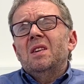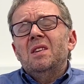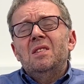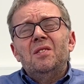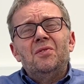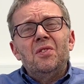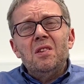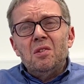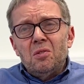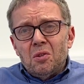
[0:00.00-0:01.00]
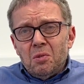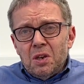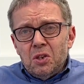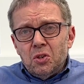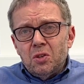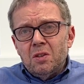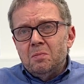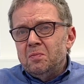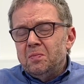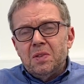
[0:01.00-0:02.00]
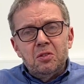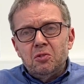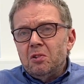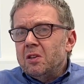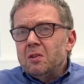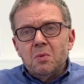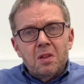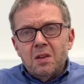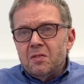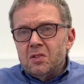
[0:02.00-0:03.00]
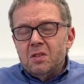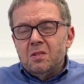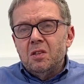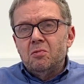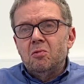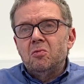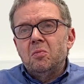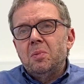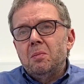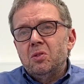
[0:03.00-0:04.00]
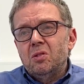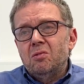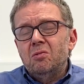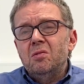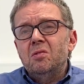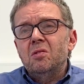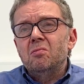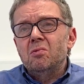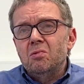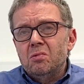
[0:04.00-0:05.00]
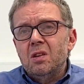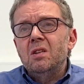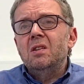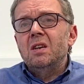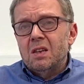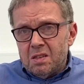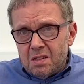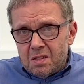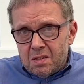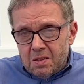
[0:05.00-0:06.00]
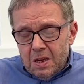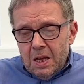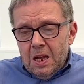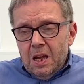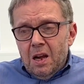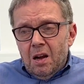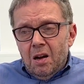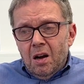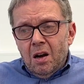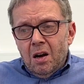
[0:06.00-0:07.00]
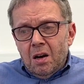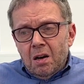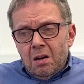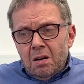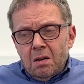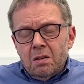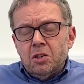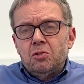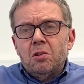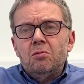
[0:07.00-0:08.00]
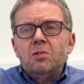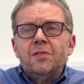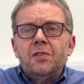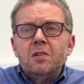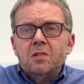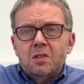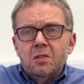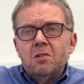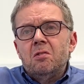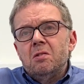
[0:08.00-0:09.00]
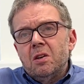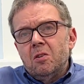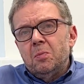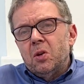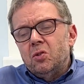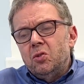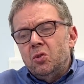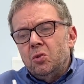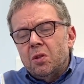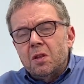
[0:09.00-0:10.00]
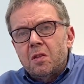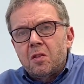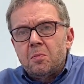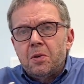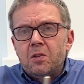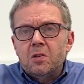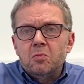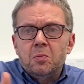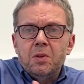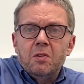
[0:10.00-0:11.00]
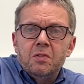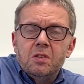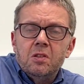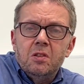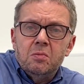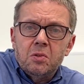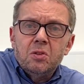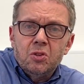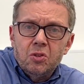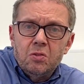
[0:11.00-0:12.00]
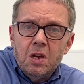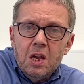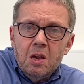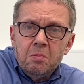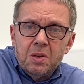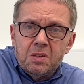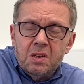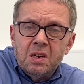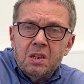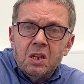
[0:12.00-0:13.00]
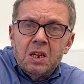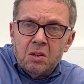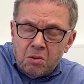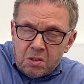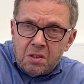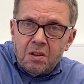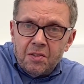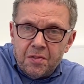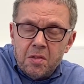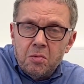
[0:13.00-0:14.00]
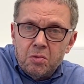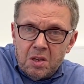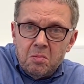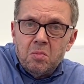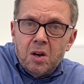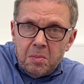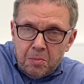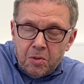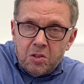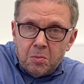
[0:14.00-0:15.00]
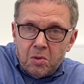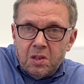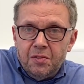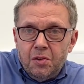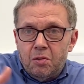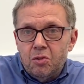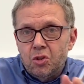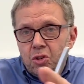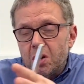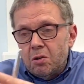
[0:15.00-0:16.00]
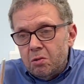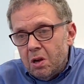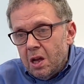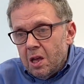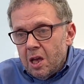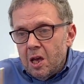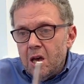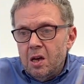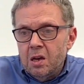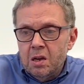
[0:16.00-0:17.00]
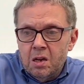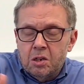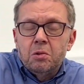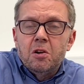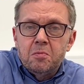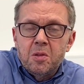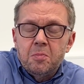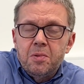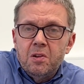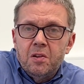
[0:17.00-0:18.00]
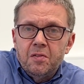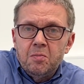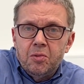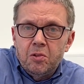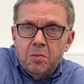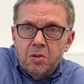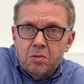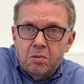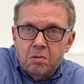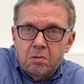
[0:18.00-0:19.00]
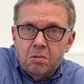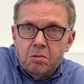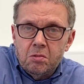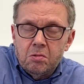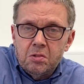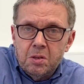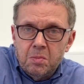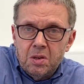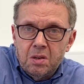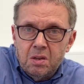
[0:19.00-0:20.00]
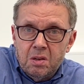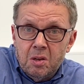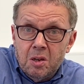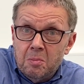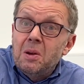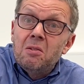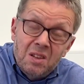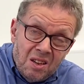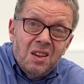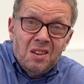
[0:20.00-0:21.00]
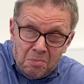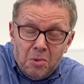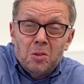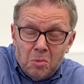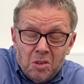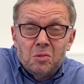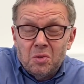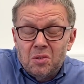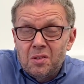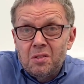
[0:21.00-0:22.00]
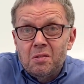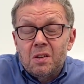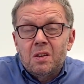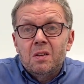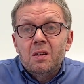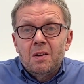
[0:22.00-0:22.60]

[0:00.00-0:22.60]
That is a very good question. I've been struggling with it ever since these rules were published. According to the rules, yes. I struggled to find a scenario because you'd think that the person would be overseas, wouldn't you? But it looks like from the rules it might be possible if you can show a 12-month period of employment or similar. Apparently it's possible to switch in the UK.